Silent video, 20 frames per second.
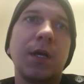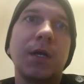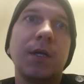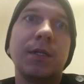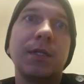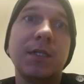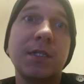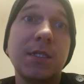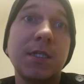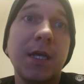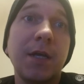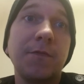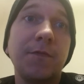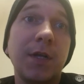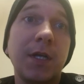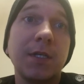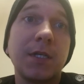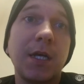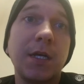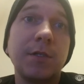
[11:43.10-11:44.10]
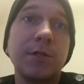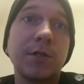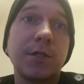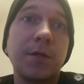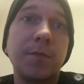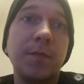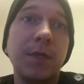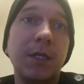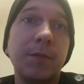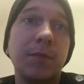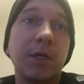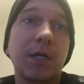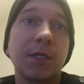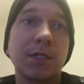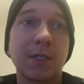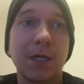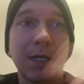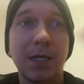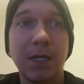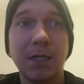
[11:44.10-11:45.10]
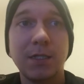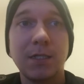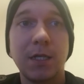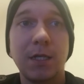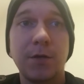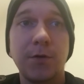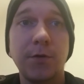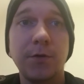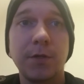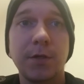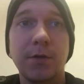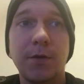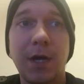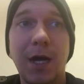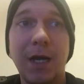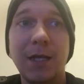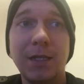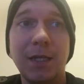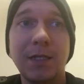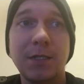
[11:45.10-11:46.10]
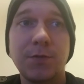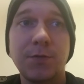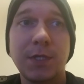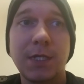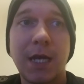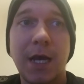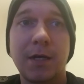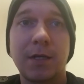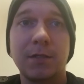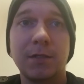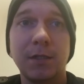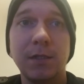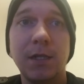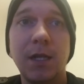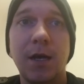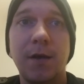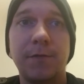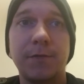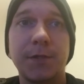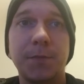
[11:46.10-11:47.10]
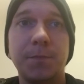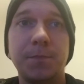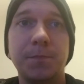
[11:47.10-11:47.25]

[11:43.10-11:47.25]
This is advantageous to me because, like I said earlier, I like to attack on the left.